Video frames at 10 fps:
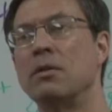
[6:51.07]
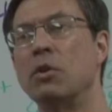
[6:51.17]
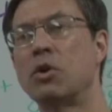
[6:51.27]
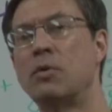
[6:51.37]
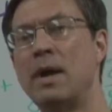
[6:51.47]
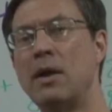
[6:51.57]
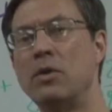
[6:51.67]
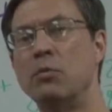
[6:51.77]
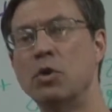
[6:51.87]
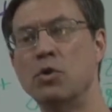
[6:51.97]
Look around
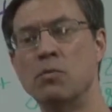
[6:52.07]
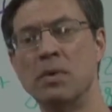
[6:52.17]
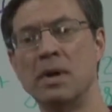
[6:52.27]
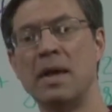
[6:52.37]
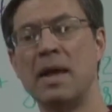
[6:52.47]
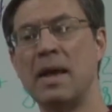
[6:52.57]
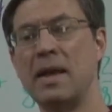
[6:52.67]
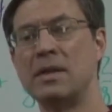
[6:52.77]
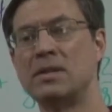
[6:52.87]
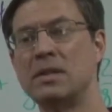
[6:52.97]
the room
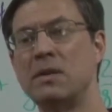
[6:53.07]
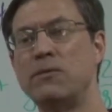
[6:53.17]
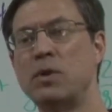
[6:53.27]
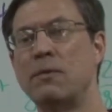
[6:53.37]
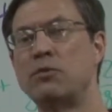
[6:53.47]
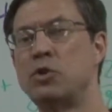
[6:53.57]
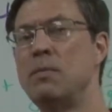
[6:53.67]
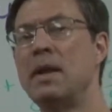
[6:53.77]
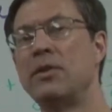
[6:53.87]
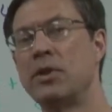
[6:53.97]
and see if you have too
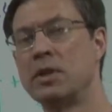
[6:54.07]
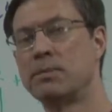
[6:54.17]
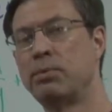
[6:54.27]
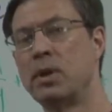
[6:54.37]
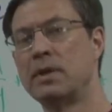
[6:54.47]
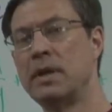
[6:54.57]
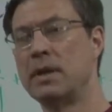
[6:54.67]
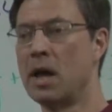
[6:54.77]
many things plugged in.